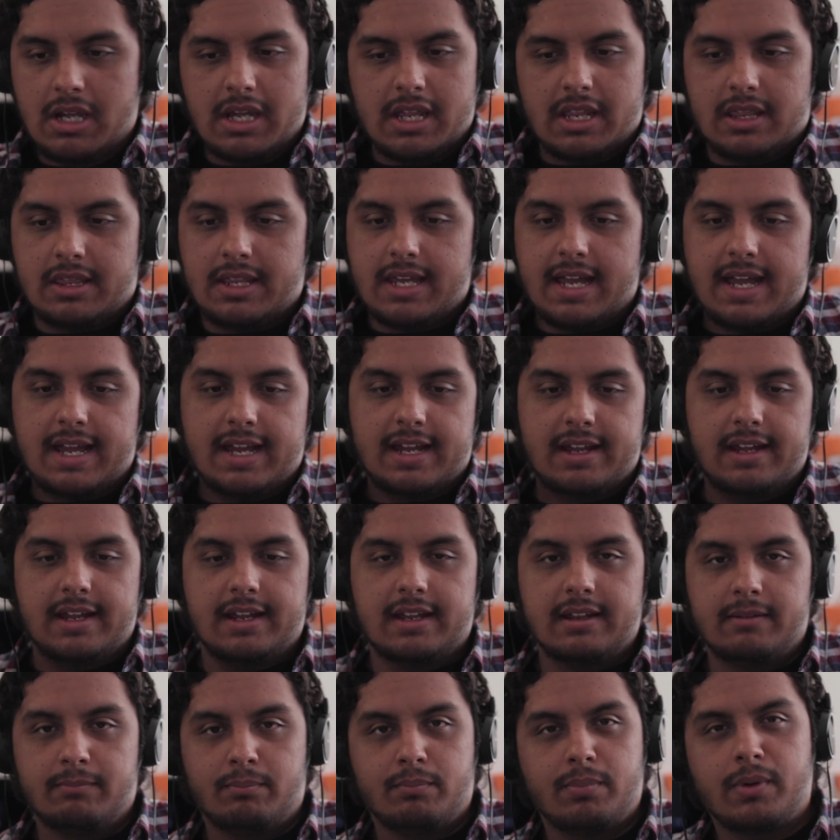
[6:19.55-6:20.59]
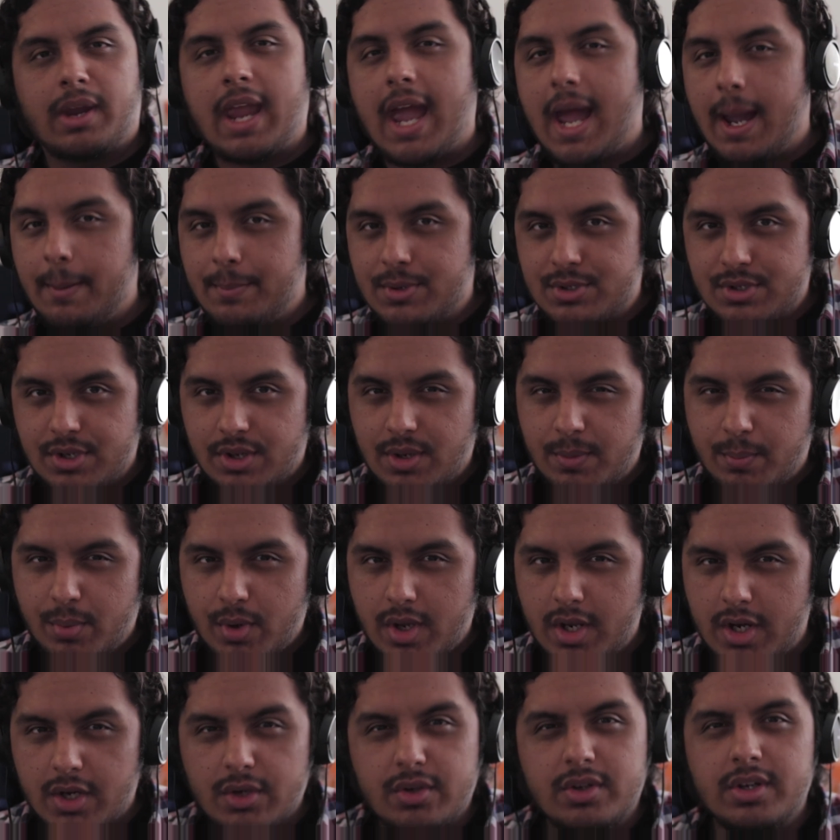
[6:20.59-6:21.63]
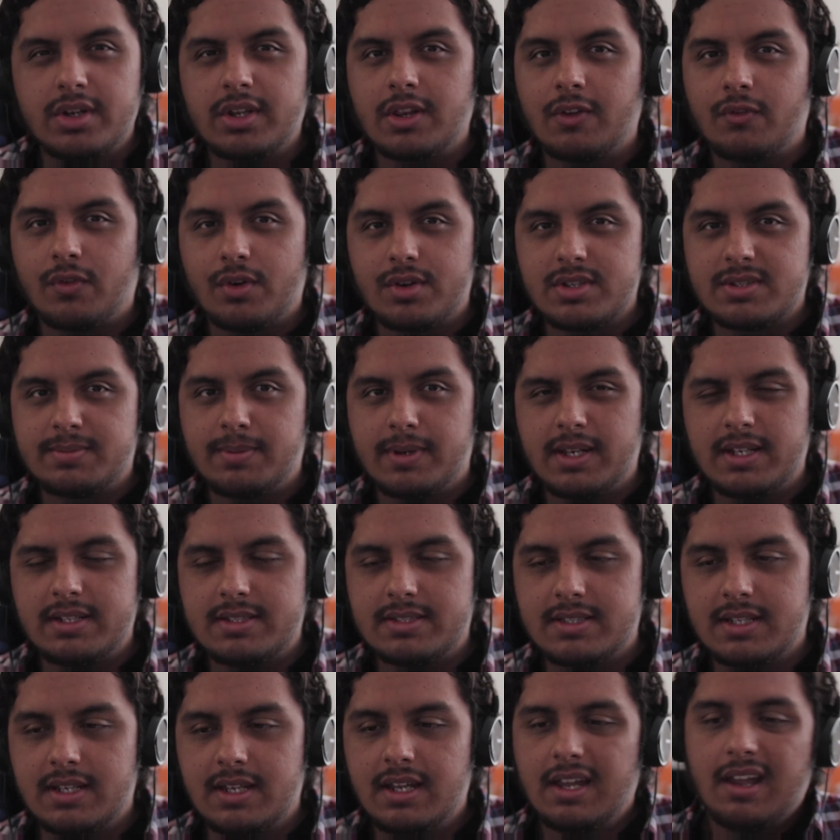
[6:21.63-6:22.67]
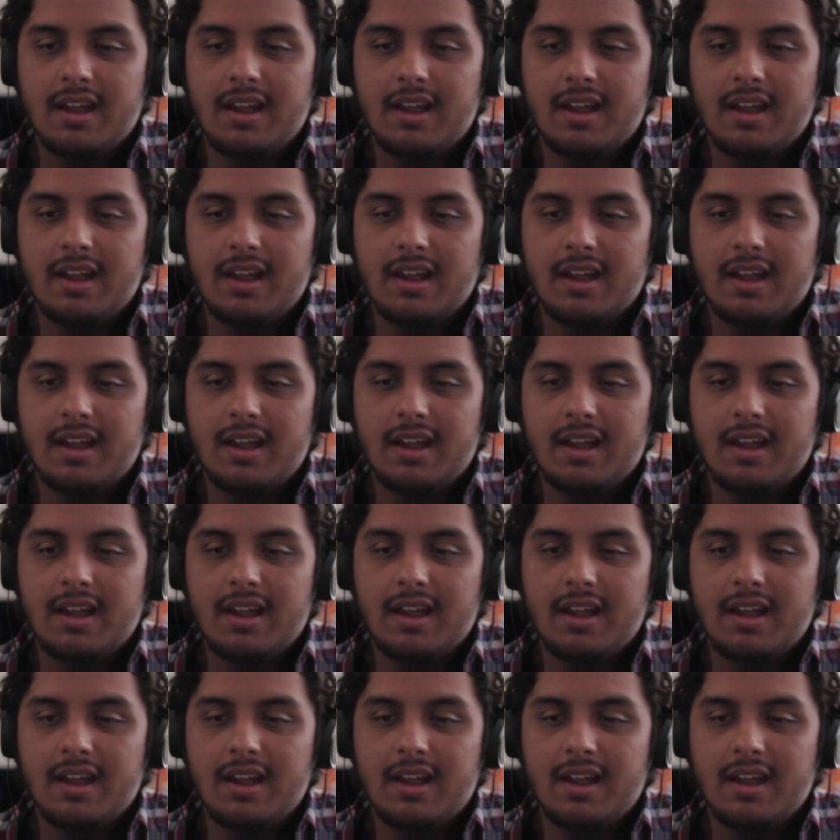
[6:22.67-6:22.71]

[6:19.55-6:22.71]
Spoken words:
that captured the Predator in the first place.